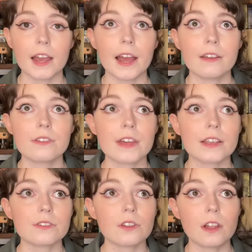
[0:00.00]
And
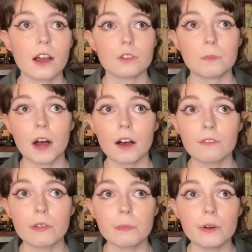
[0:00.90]
that's the last part
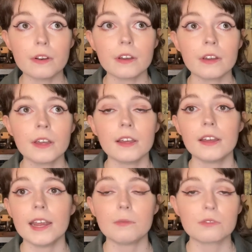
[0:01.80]
of the book. He was